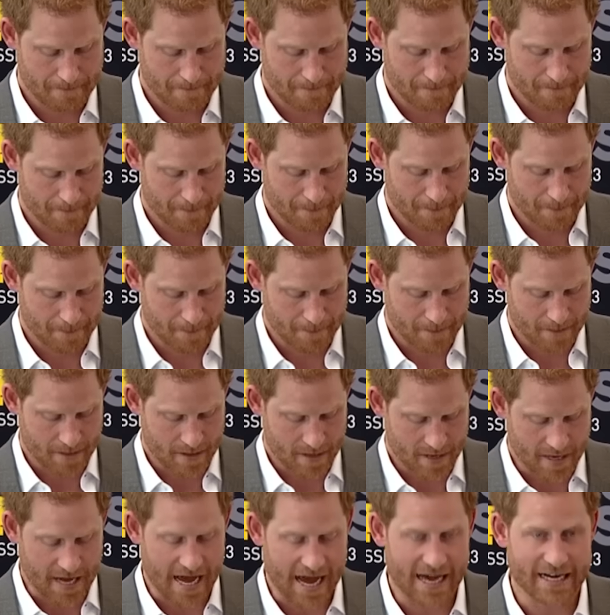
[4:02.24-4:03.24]
Well,
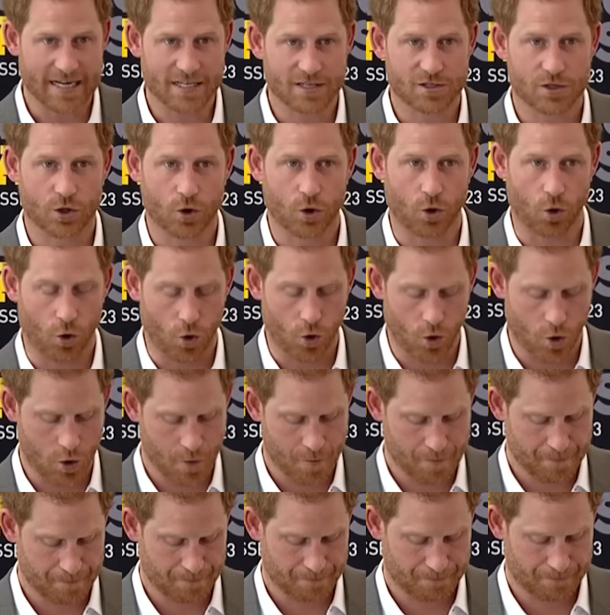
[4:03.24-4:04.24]
it's very hard to
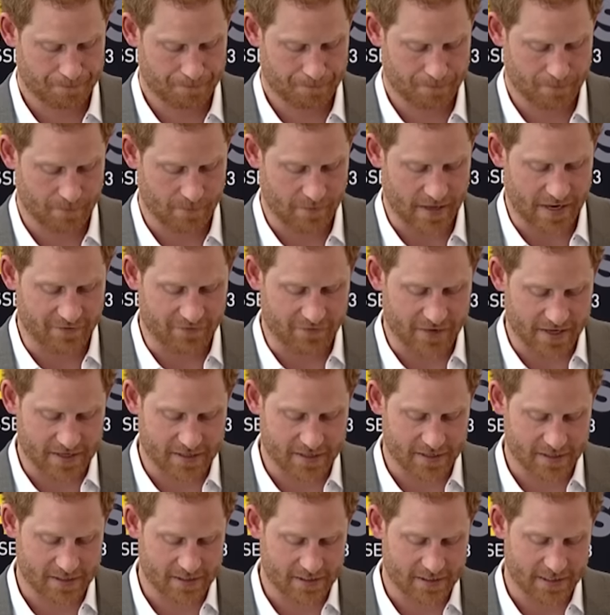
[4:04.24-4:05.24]
know what he would
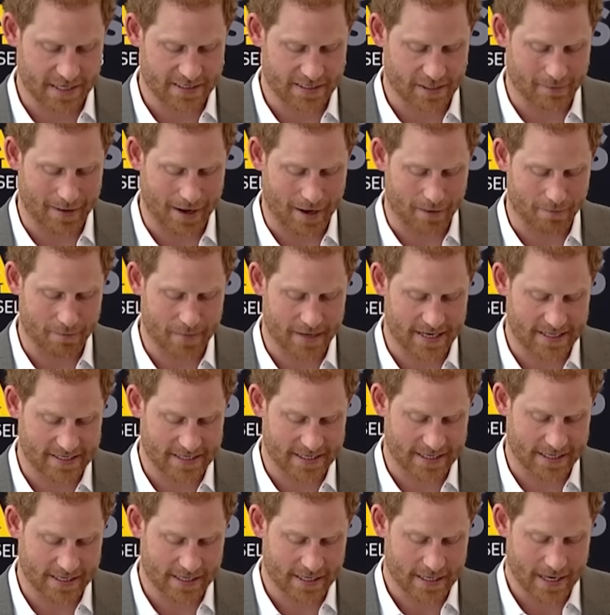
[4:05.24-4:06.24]
think.
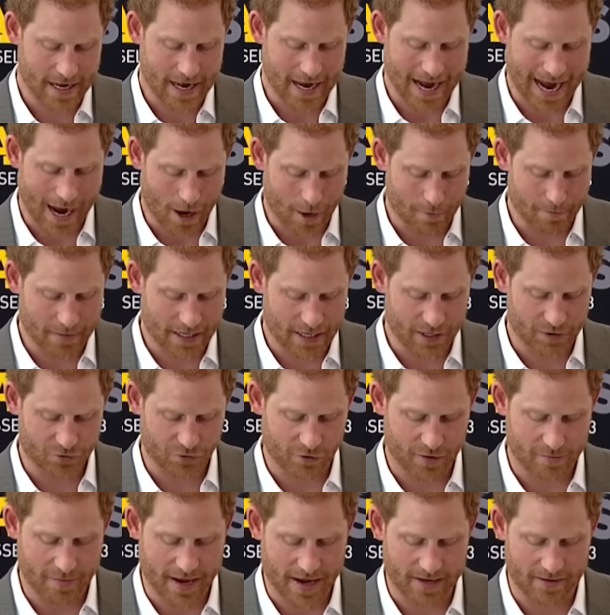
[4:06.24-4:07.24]
If I
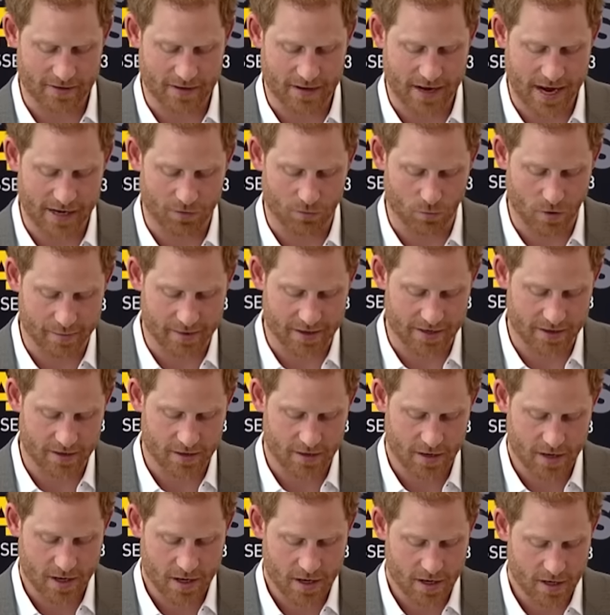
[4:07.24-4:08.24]
mean, I can only
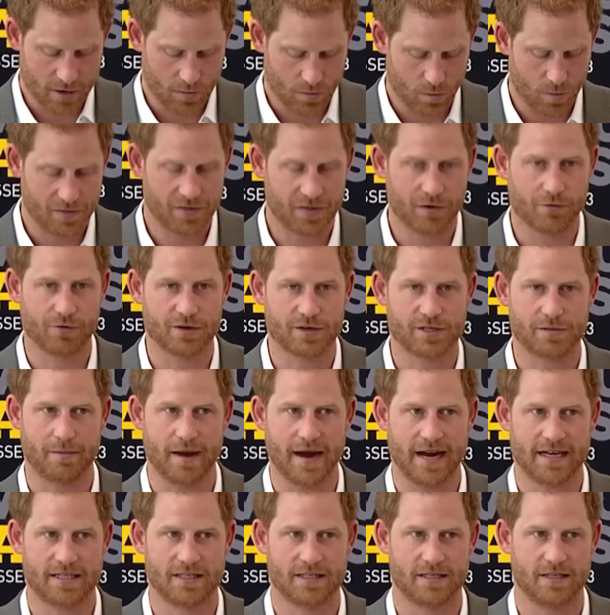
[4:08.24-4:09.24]
just project what I would
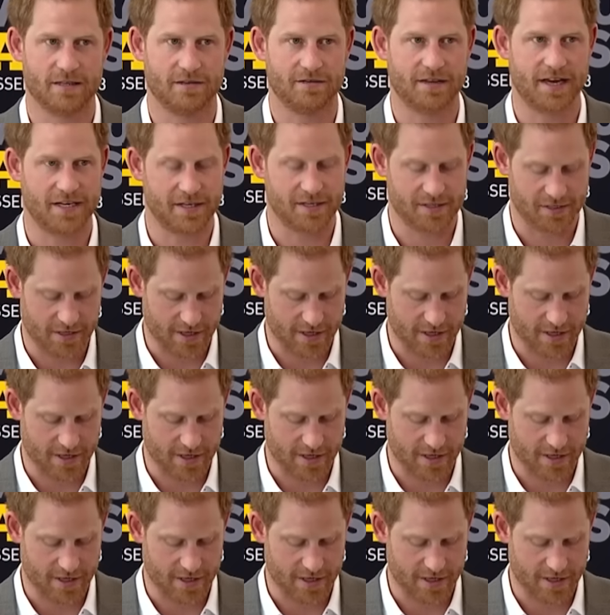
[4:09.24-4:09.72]
think if I was